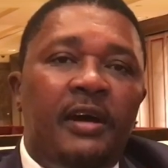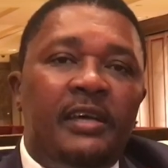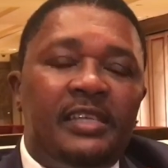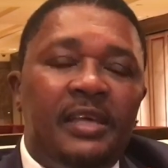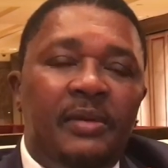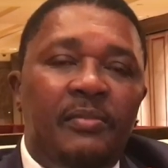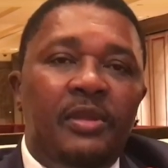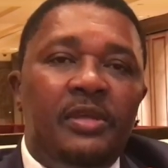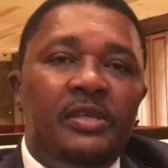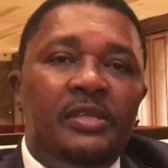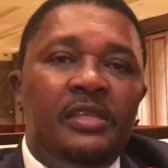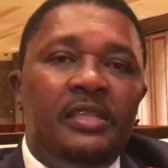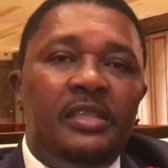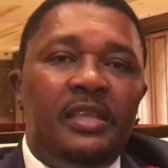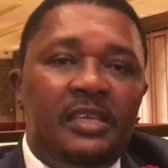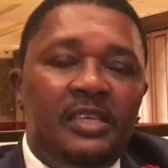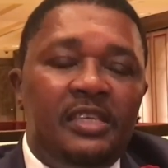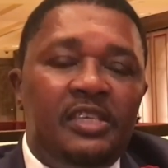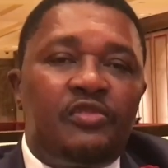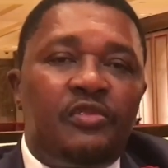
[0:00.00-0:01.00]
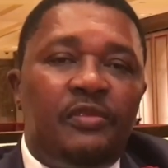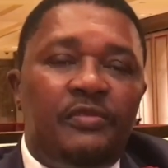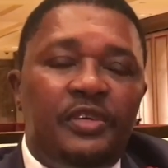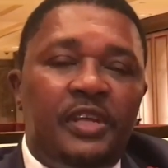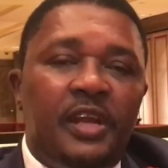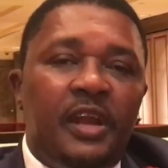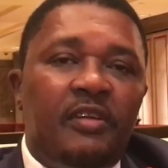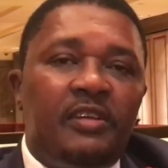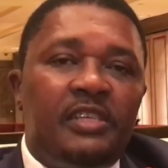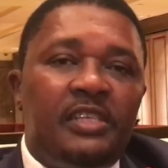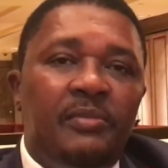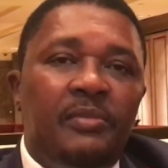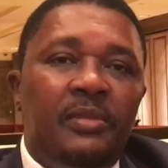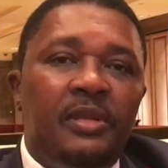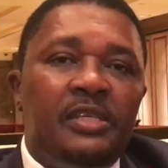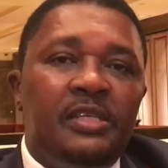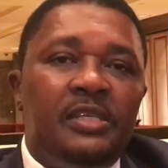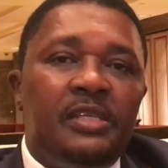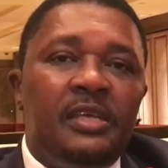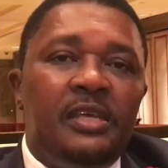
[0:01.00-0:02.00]
Assemblies in the history of General
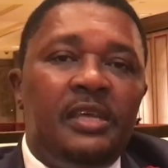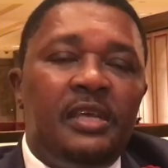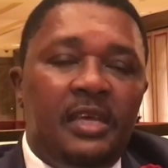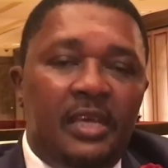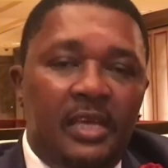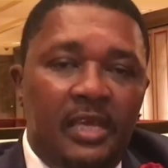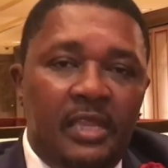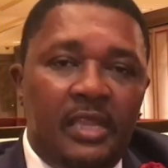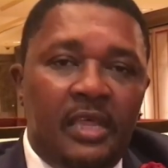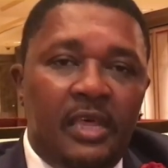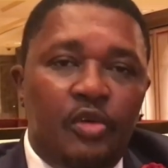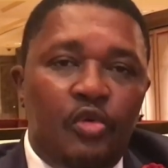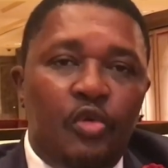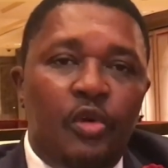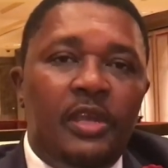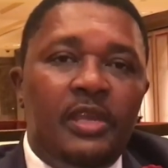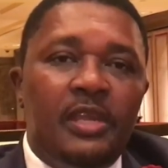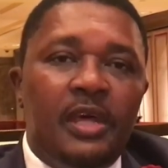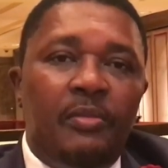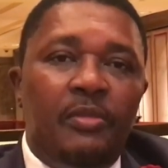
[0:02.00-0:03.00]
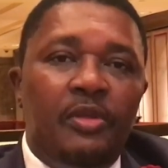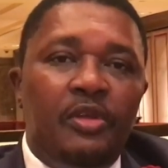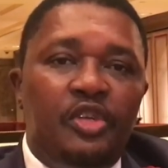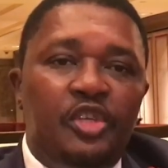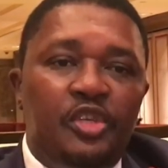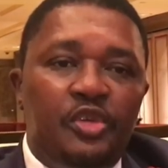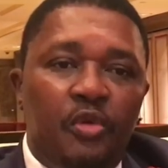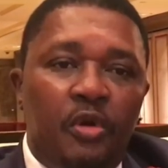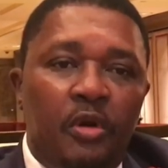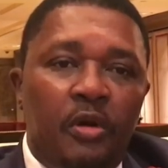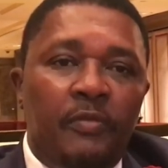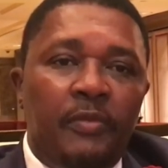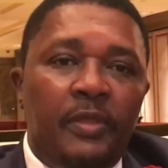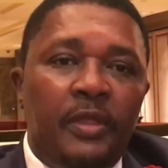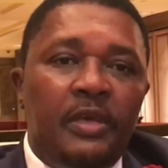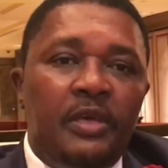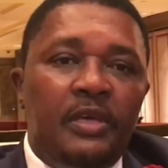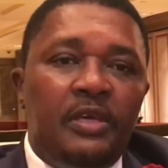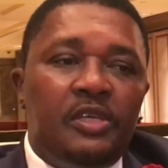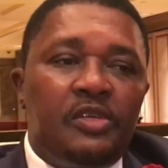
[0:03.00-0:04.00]
Assemblies in the UNWTO.
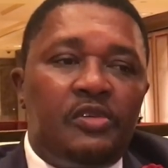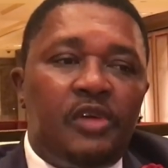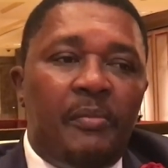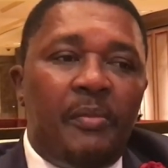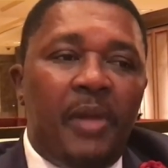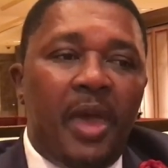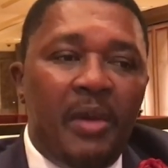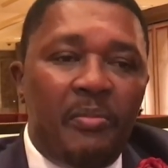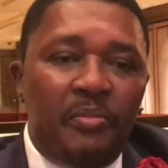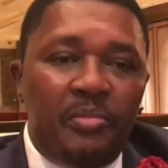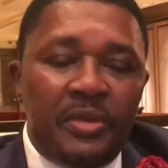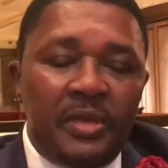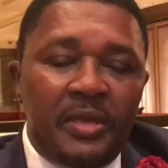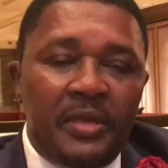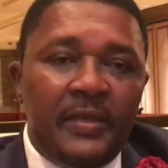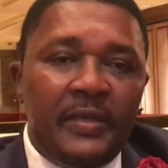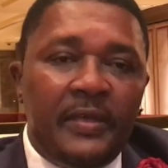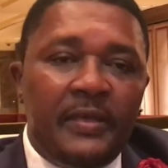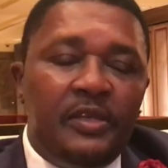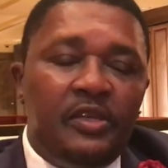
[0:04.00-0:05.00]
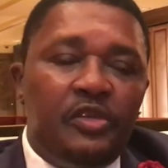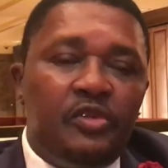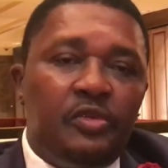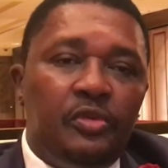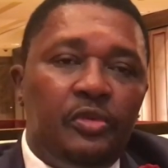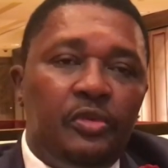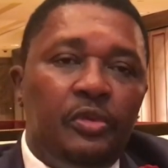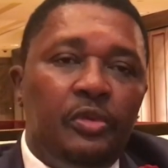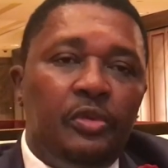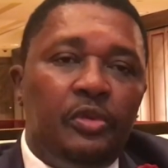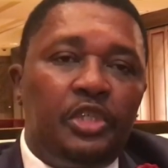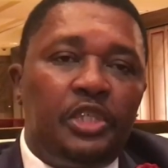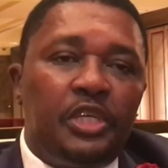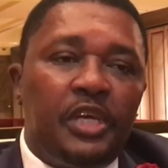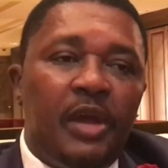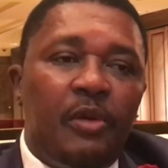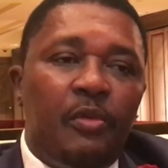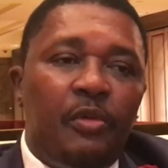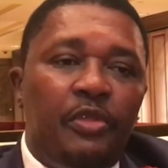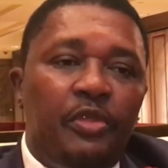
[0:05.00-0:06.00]
So I'm happy to
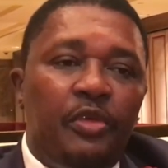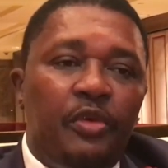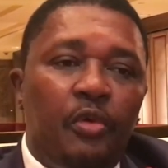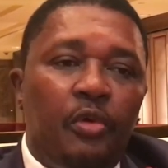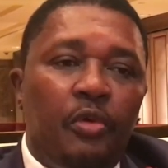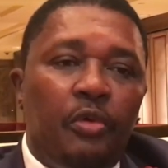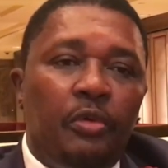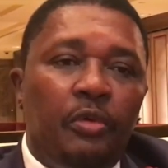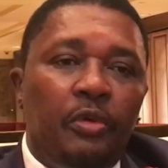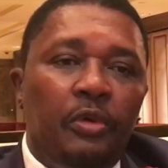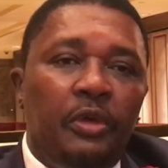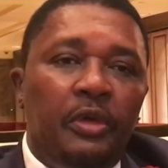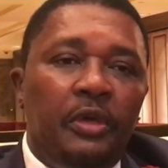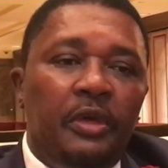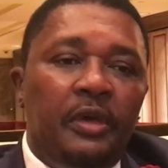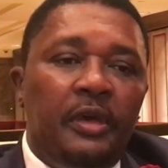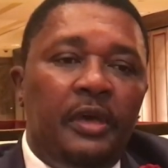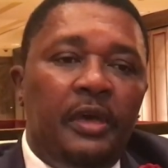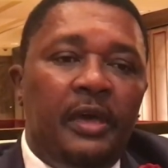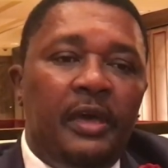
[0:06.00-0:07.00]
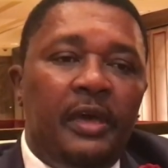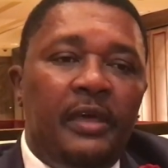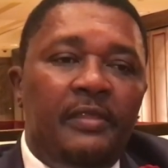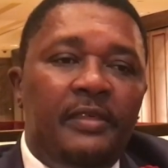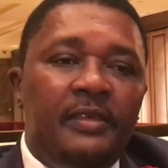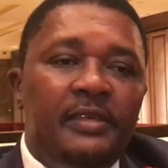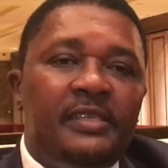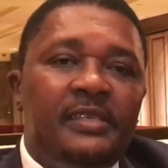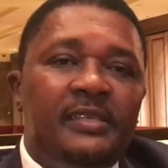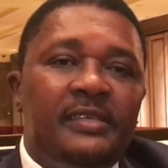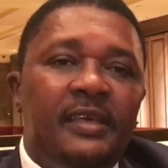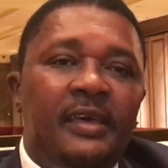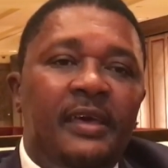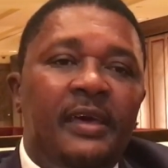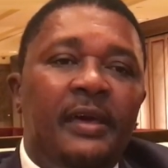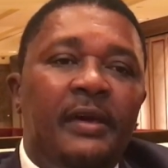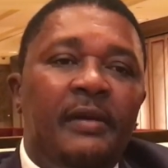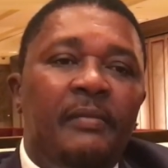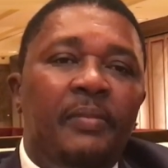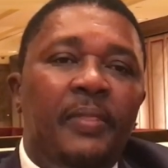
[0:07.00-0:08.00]
share with you this
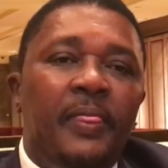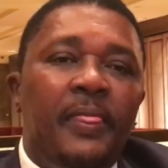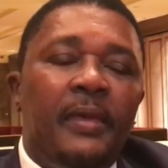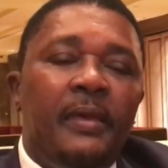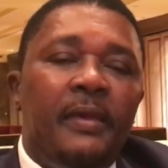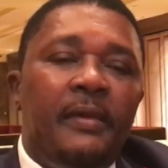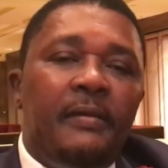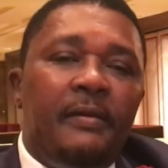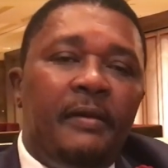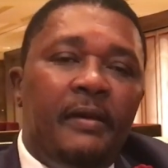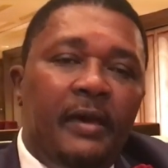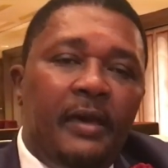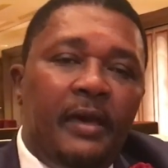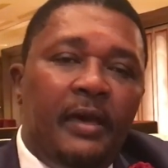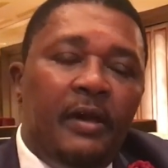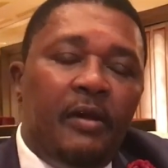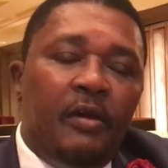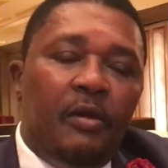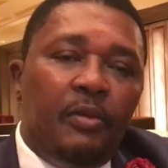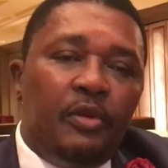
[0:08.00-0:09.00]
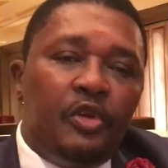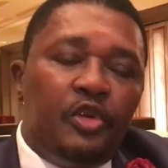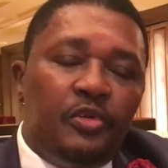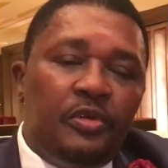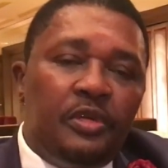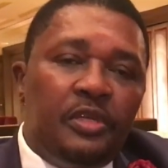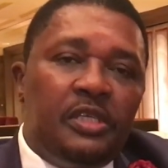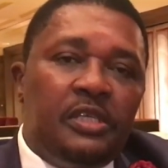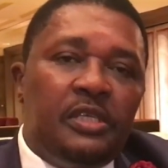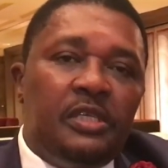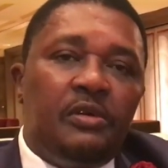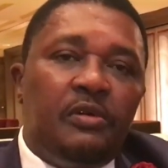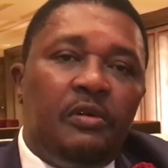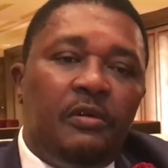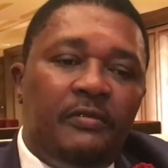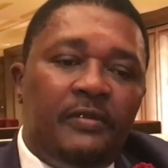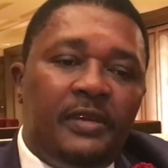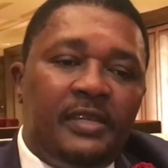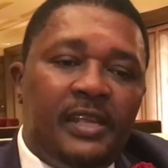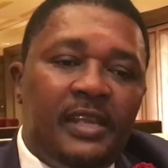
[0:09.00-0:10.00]
opportunity,
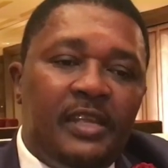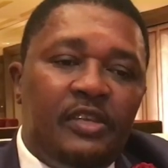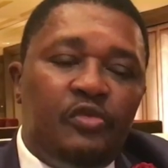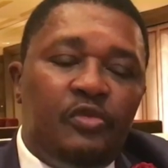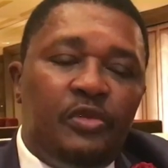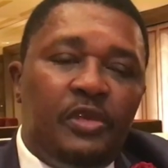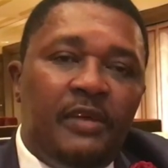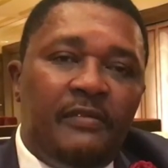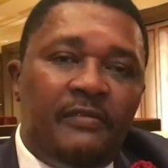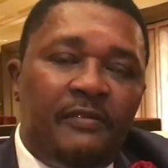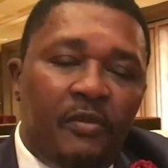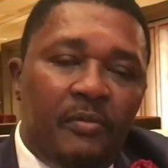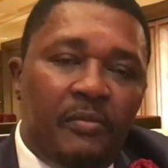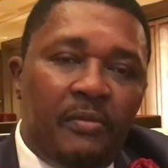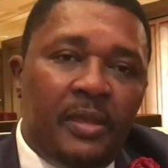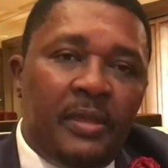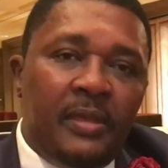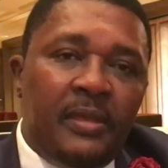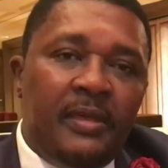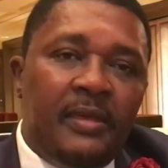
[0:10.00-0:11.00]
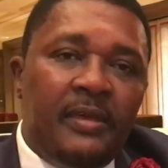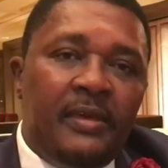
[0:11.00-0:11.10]
obviously, to hear from me